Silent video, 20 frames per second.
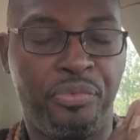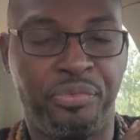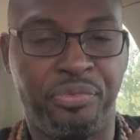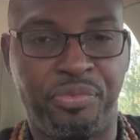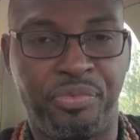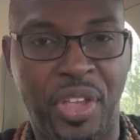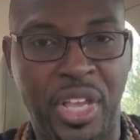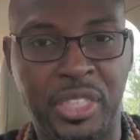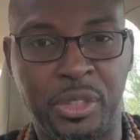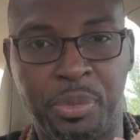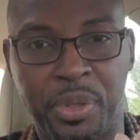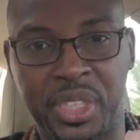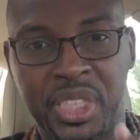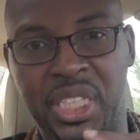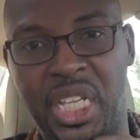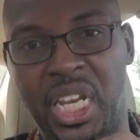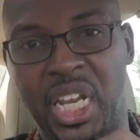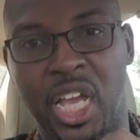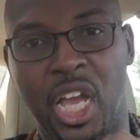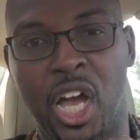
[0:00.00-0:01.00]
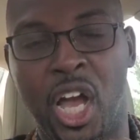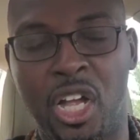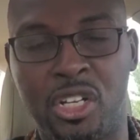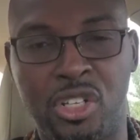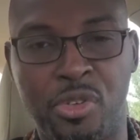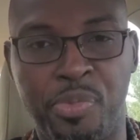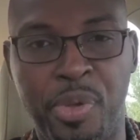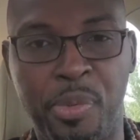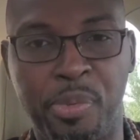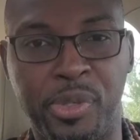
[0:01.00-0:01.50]
Facebook sending
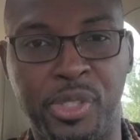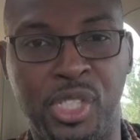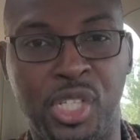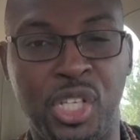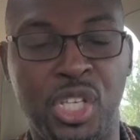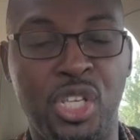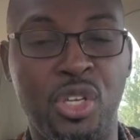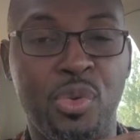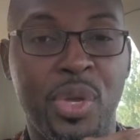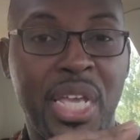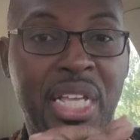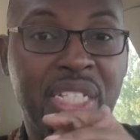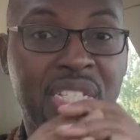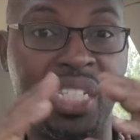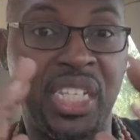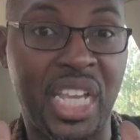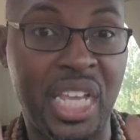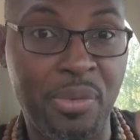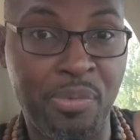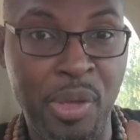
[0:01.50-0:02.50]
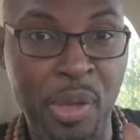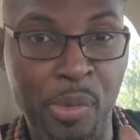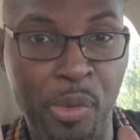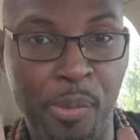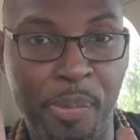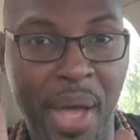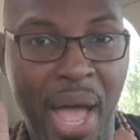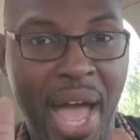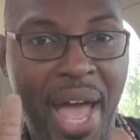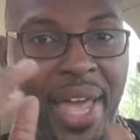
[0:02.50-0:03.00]
100 people to you and 10 people
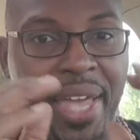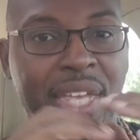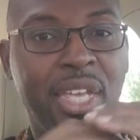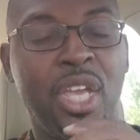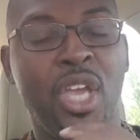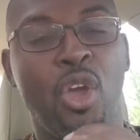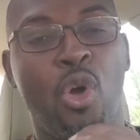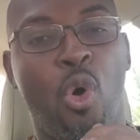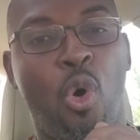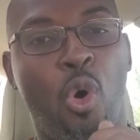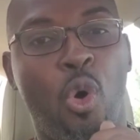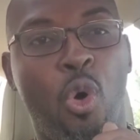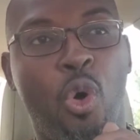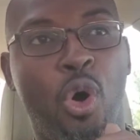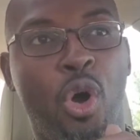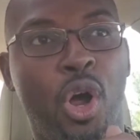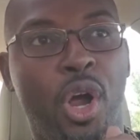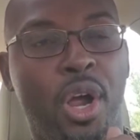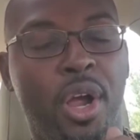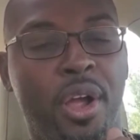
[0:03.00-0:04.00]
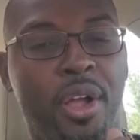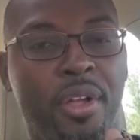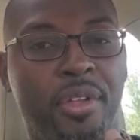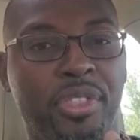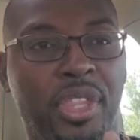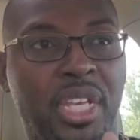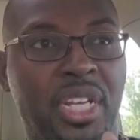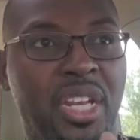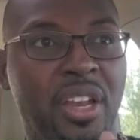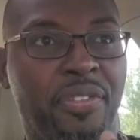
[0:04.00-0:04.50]
buying, or
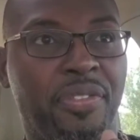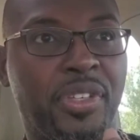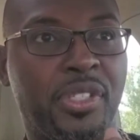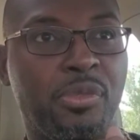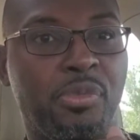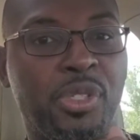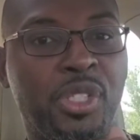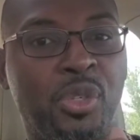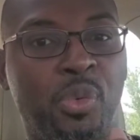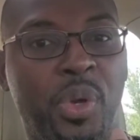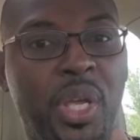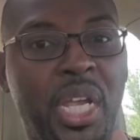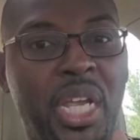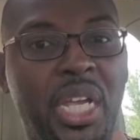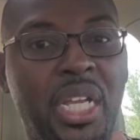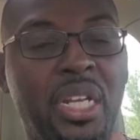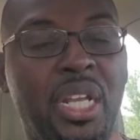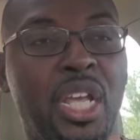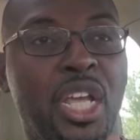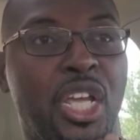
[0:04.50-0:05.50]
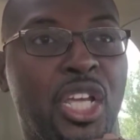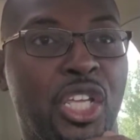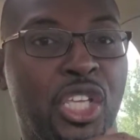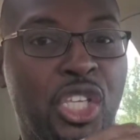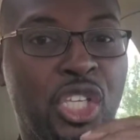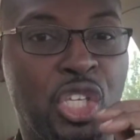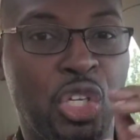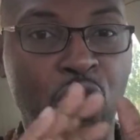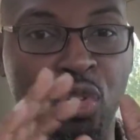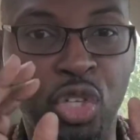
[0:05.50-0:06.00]
the difference between
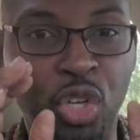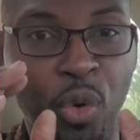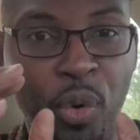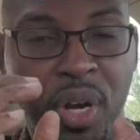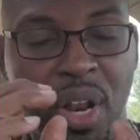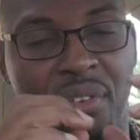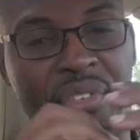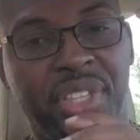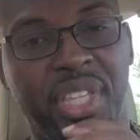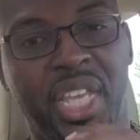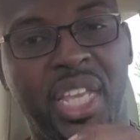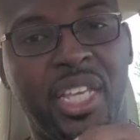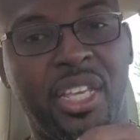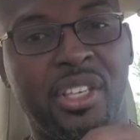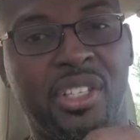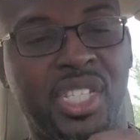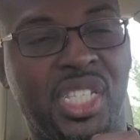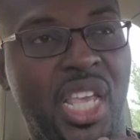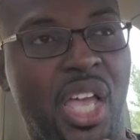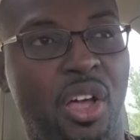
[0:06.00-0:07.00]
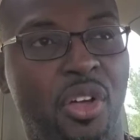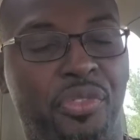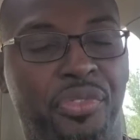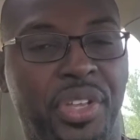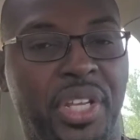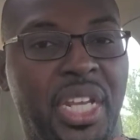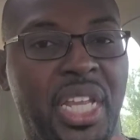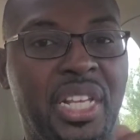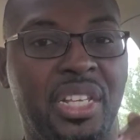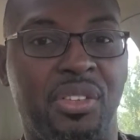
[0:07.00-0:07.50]
you doing everything yourself
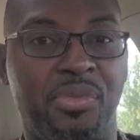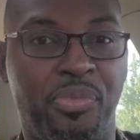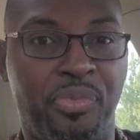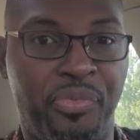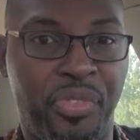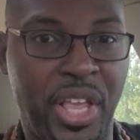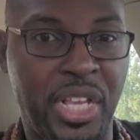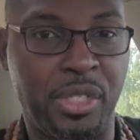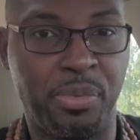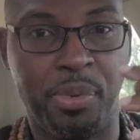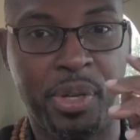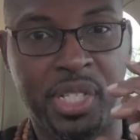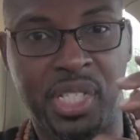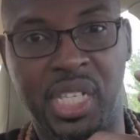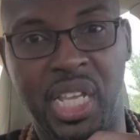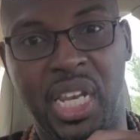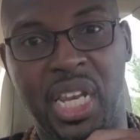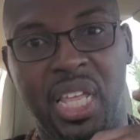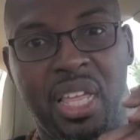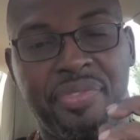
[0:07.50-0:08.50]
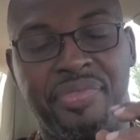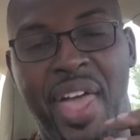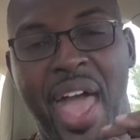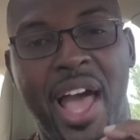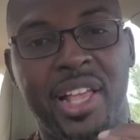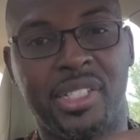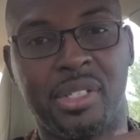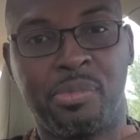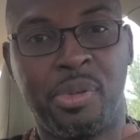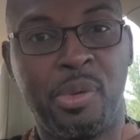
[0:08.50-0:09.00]
and then Facebook sending
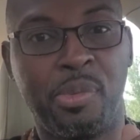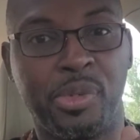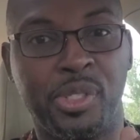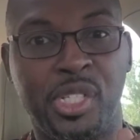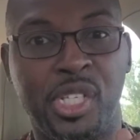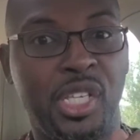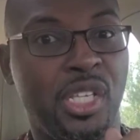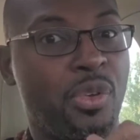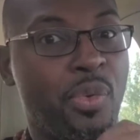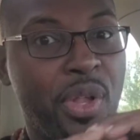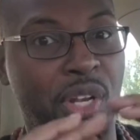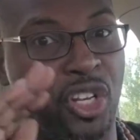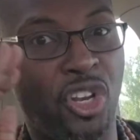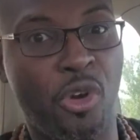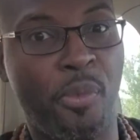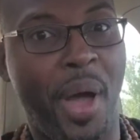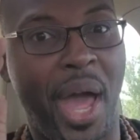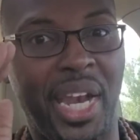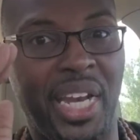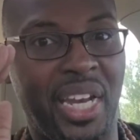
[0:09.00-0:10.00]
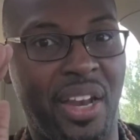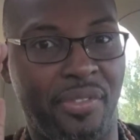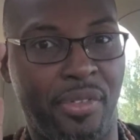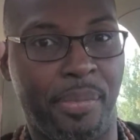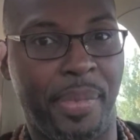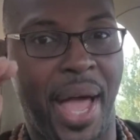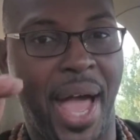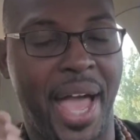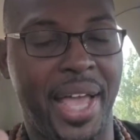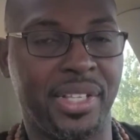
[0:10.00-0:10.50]
1,000 people to you and nobody never
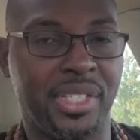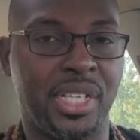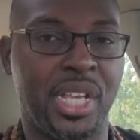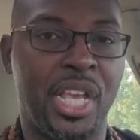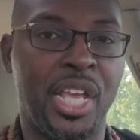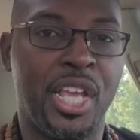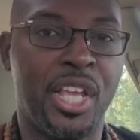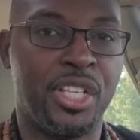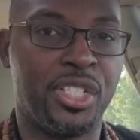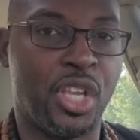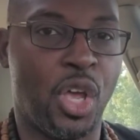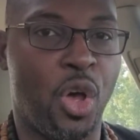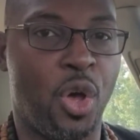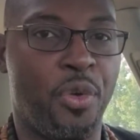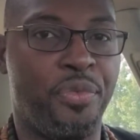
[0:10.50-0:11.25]
buys. So